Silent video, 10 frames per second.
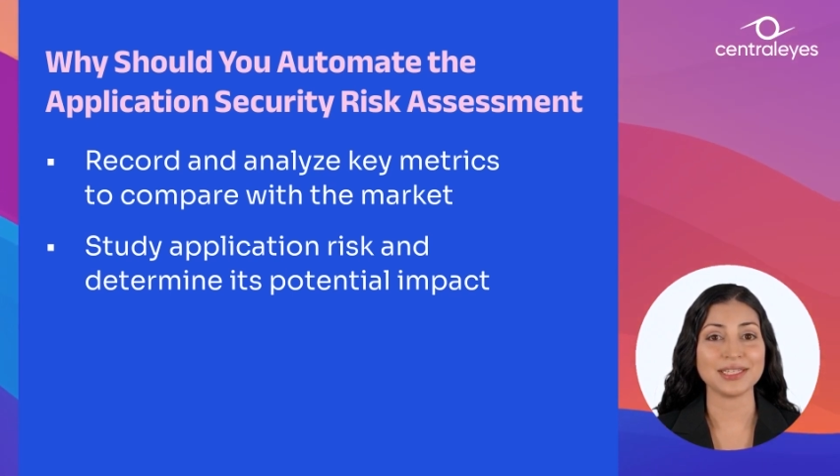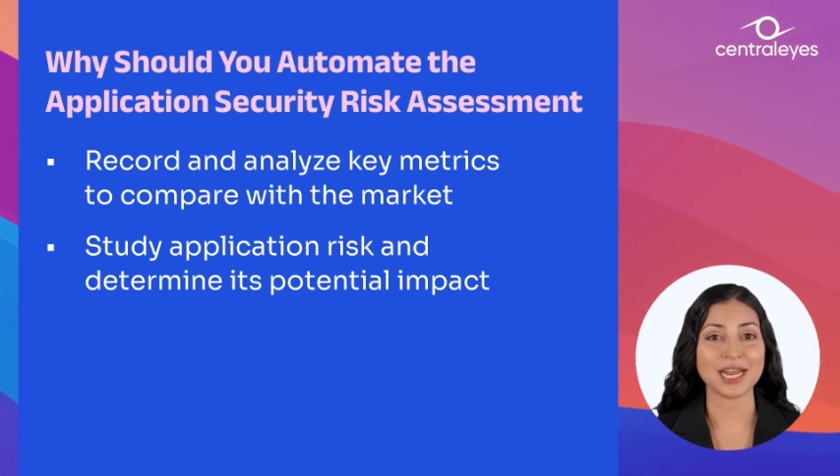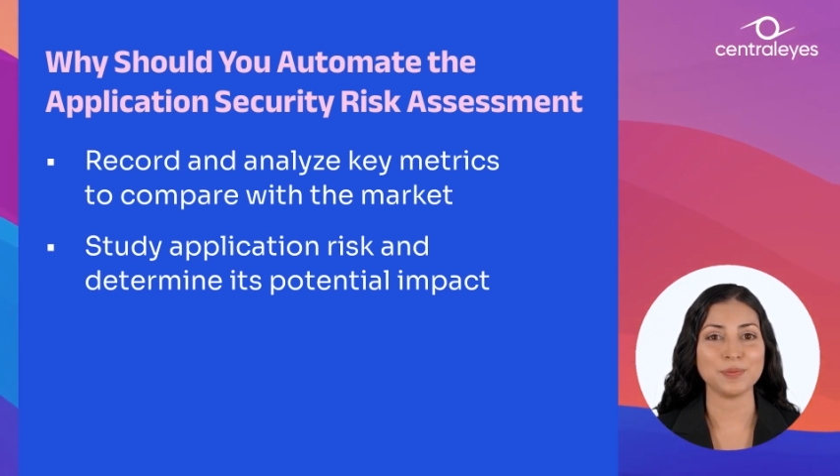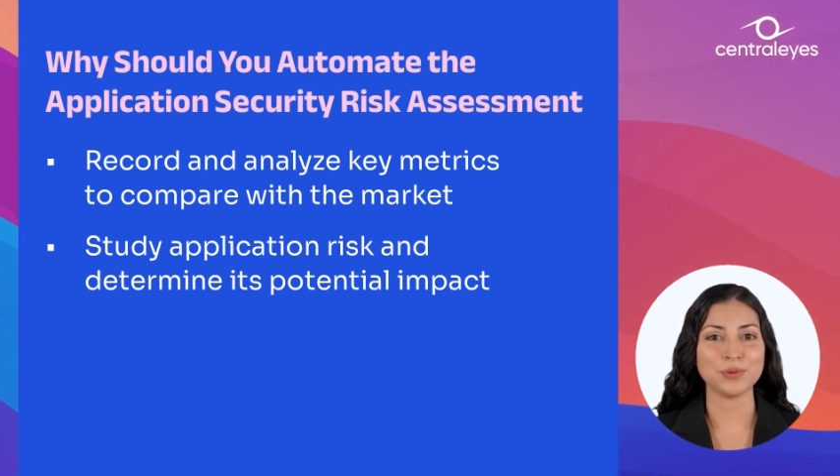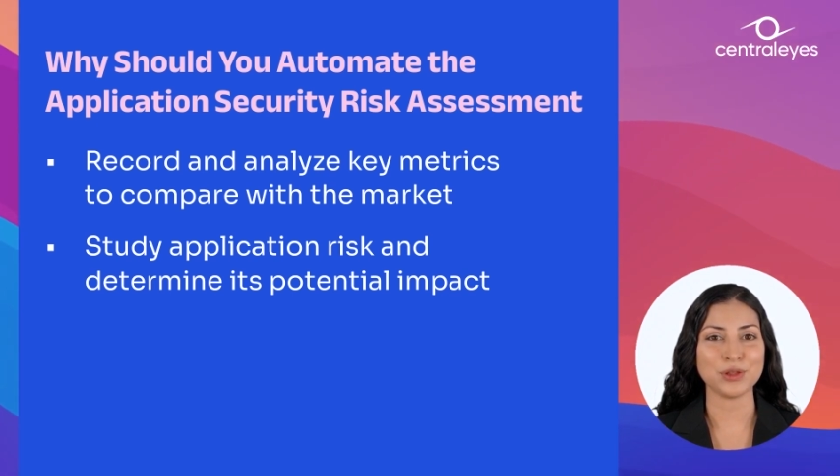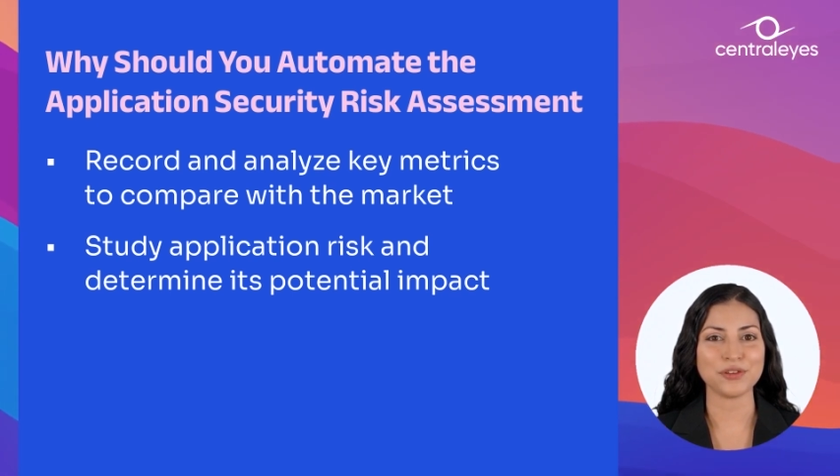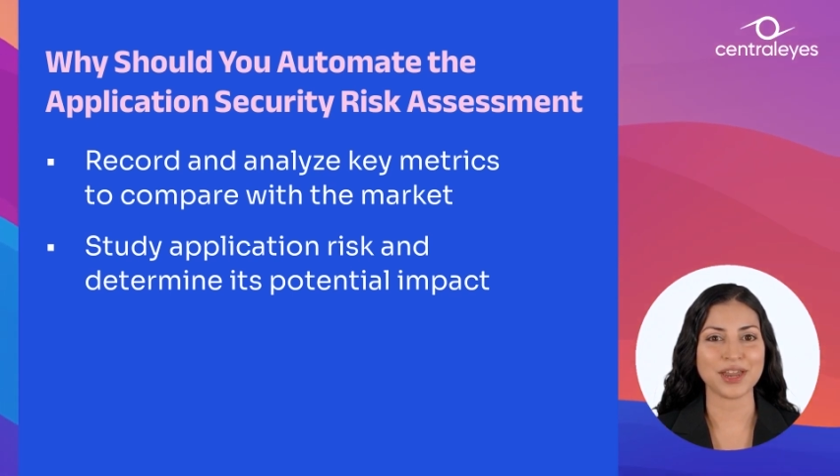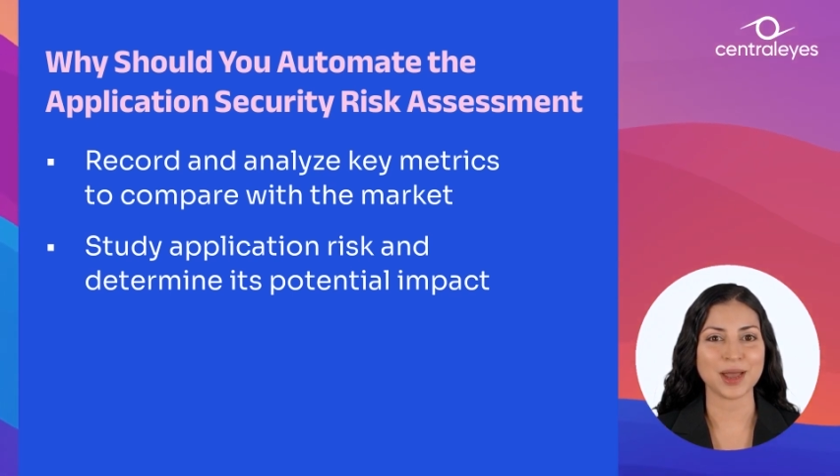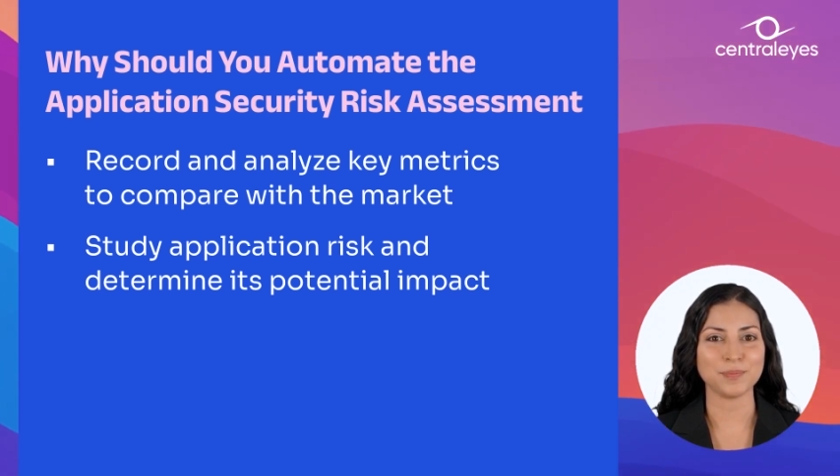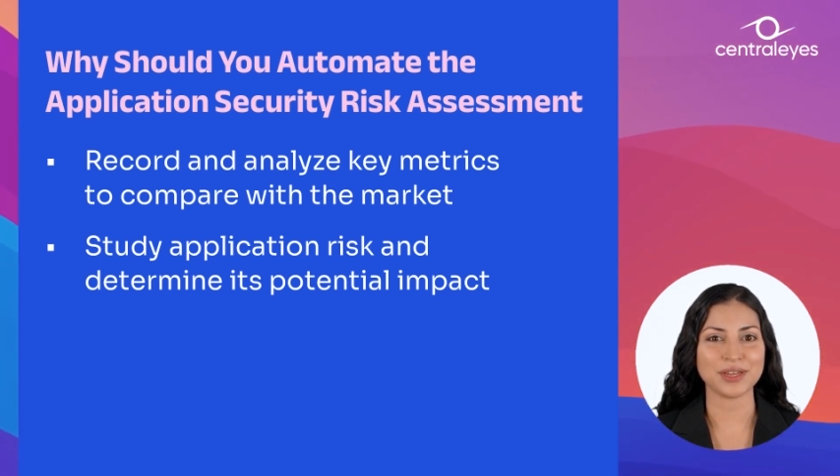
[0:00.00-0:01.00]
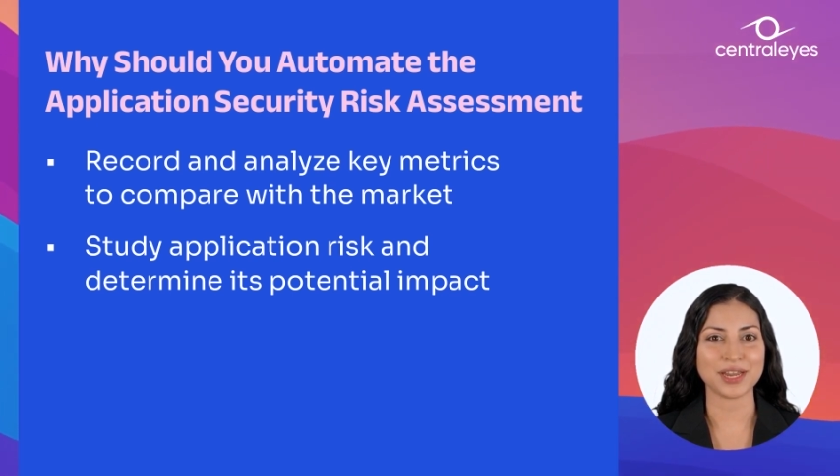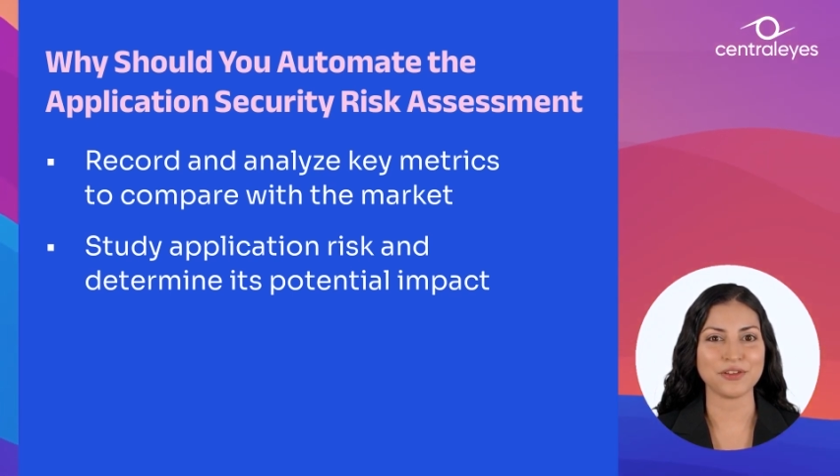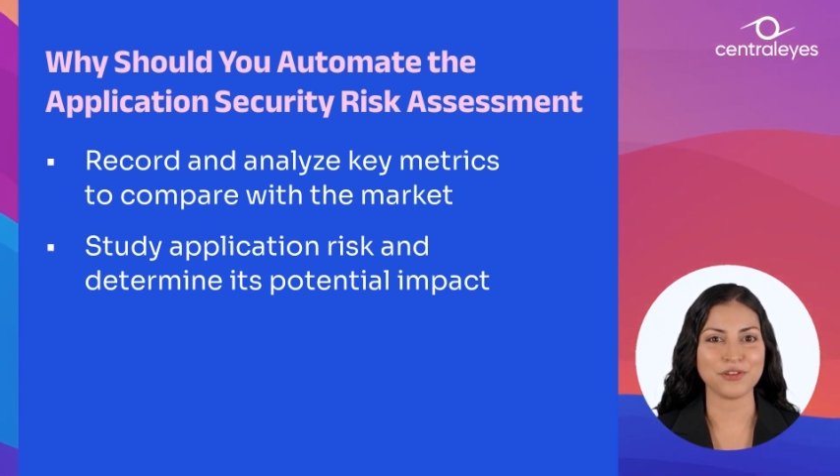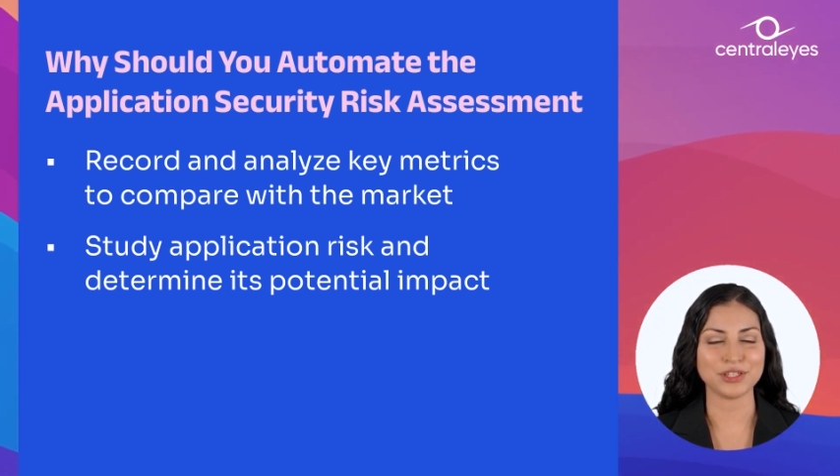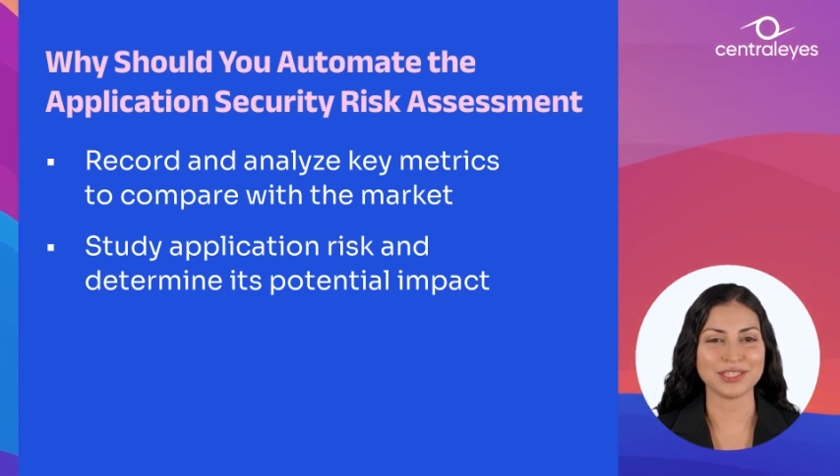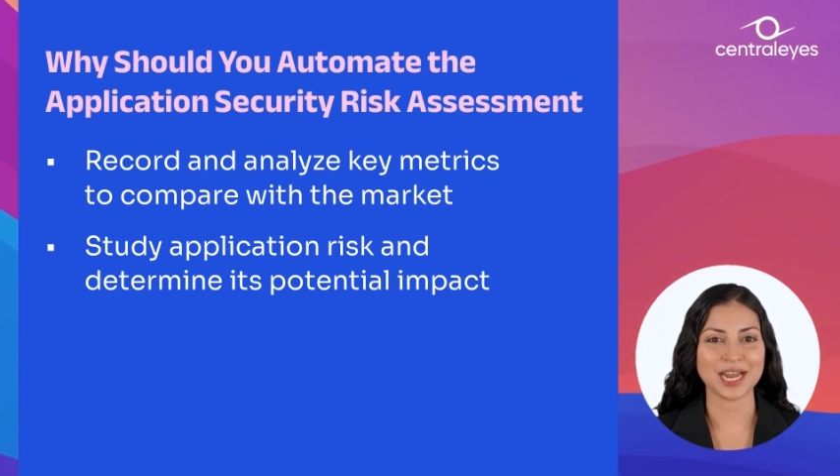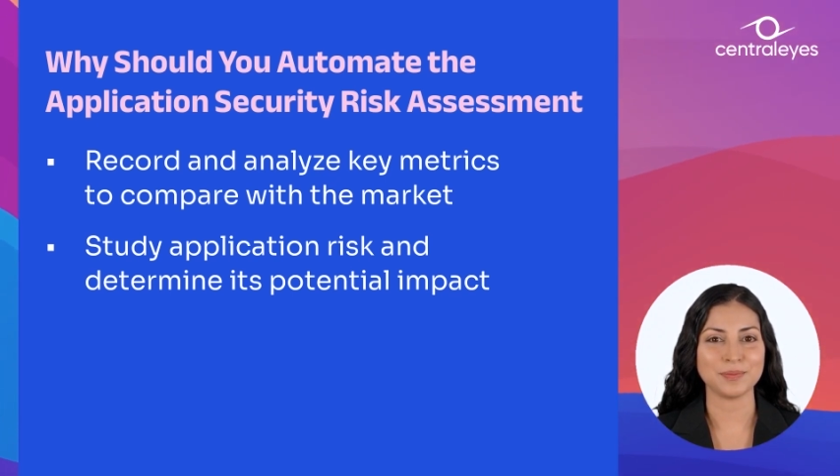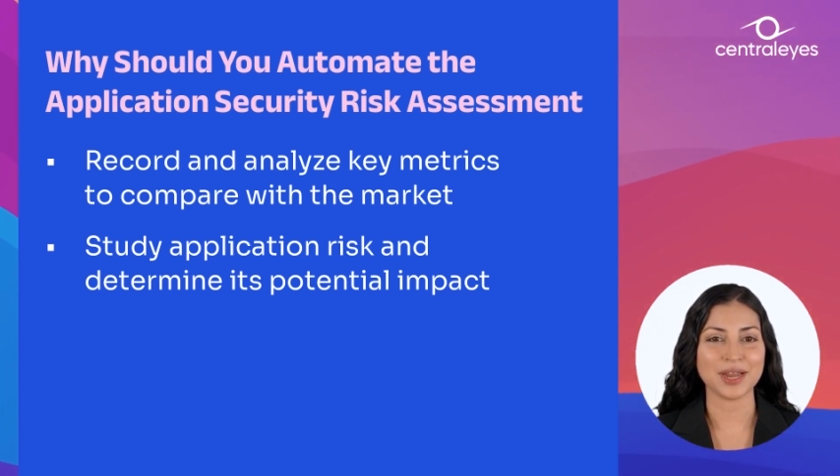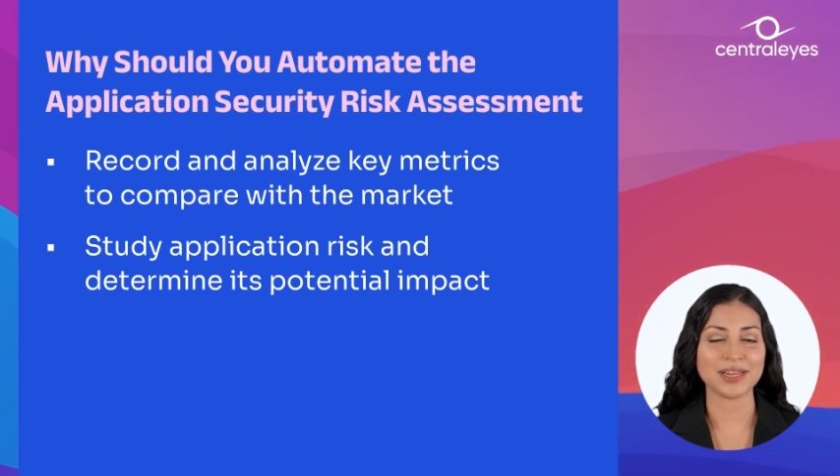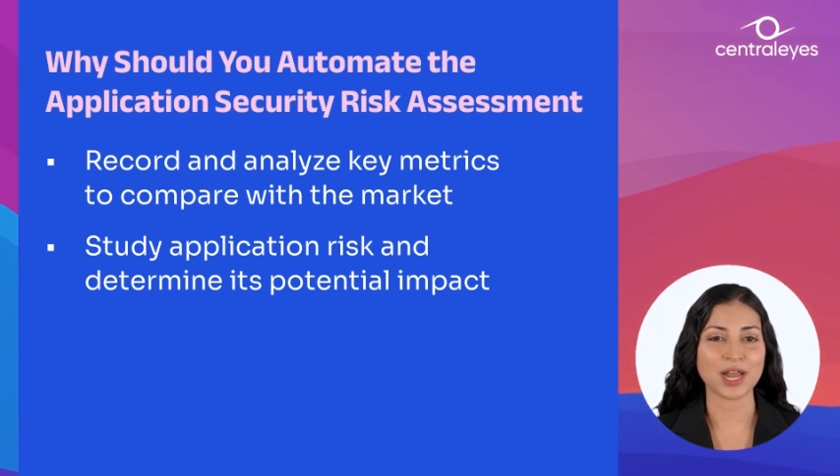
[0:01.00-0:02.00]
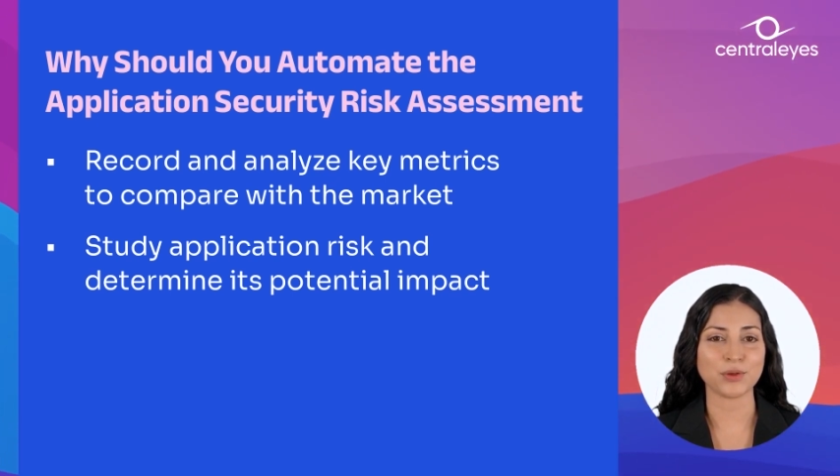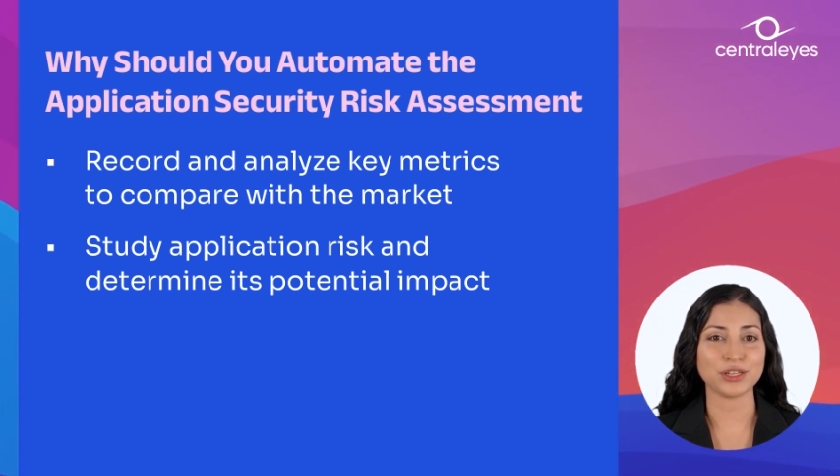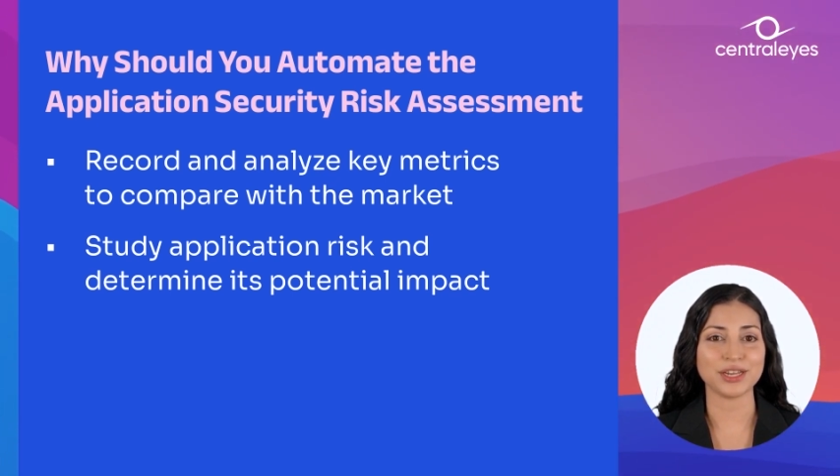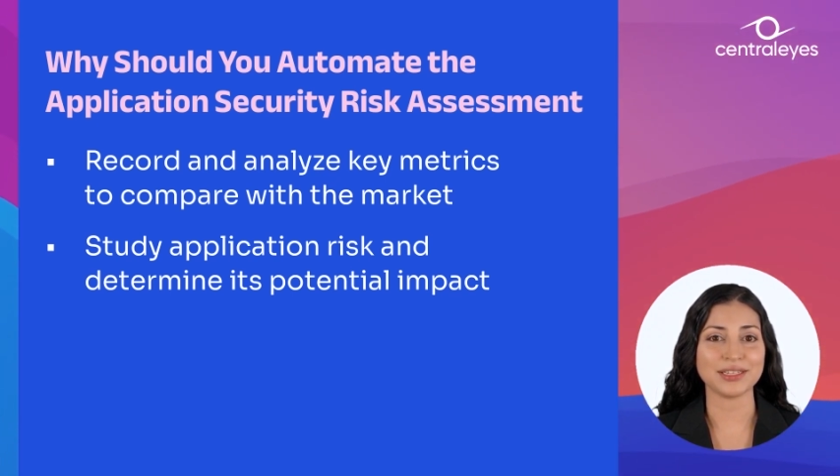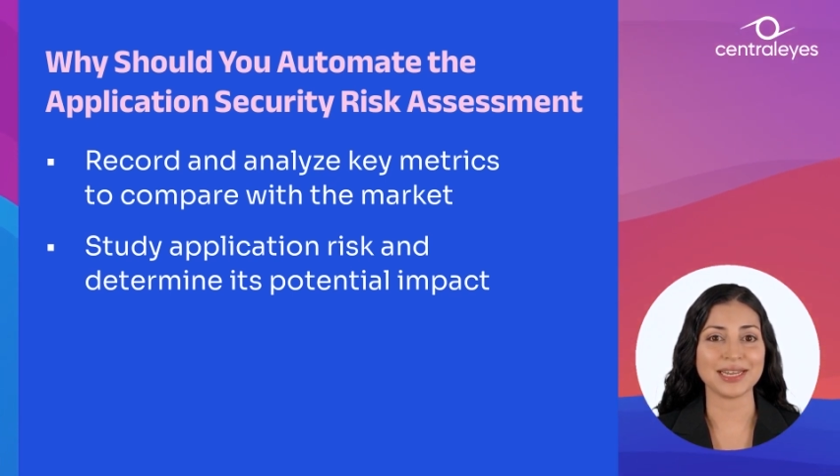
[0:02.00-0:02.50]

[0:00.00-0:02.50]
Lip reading: capable of handling the diverse set of technologies